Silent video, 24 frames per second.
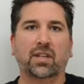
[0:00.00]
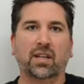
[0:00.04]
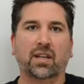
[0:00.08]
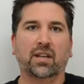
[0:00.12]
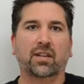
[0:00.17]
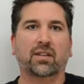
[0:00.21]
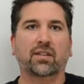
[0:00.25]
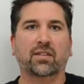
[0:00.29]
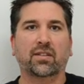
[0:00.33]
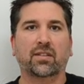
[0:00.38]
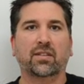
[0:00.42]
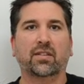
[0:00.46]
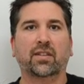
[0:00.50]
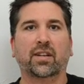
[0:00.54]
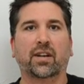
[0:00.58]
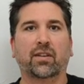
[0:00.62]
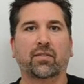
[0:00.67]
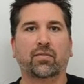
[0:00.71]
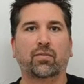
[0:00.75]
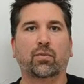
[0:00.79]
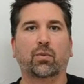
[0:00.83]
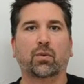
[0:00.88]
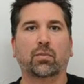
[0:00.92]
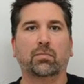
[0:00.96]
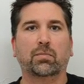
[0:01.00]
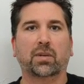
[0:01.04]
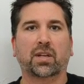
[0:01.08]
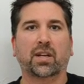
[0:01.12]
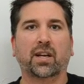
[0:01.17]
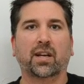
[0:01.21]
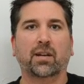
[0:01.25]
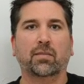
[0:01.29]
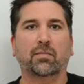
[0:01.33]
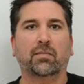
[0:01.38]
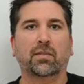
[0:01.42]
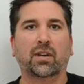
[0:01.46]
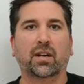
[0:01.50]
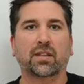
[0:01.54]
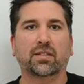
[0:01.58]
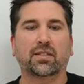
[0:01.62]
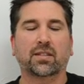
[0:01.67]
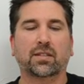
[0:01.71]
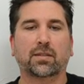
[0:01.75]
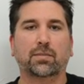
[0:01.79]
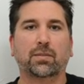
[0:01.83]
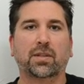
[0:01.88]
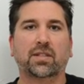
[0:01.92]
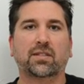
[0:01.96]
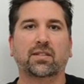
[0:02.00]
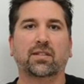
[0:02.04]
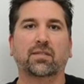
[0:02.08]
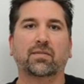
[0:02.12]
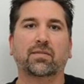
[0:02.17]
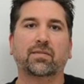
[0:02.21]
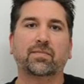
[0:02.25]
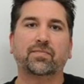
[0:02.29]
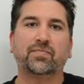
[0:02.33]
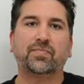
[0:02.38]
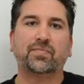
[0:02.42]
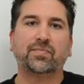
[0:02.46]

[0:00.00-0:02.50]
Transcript: and therefore became less expensive.